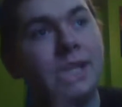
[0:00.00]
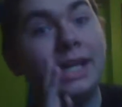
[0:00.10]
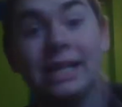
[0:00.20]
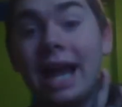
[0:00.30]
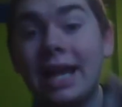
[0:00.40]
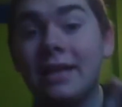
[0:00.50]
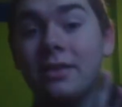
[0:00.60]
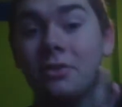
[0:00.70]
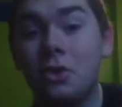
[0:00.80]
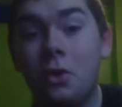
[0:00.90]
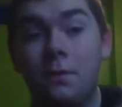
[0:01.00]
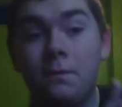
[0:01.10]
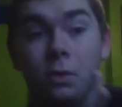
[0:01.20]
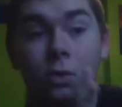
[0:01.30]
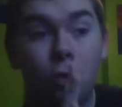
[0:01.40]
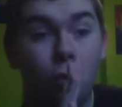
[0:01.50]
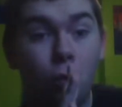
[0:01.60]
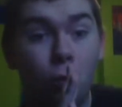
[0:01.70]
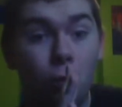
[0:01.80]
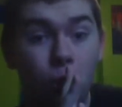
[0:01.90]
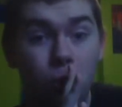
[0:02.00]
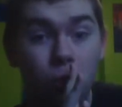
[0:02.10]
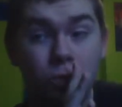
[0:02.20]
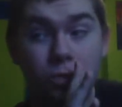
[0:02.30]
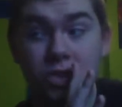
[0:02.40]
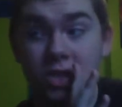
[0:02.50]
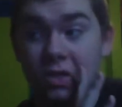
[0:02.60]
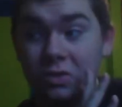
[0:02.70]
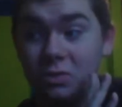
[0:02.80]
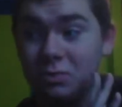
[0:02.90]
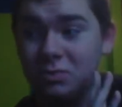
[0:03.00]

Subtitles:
and Gainax is known for their just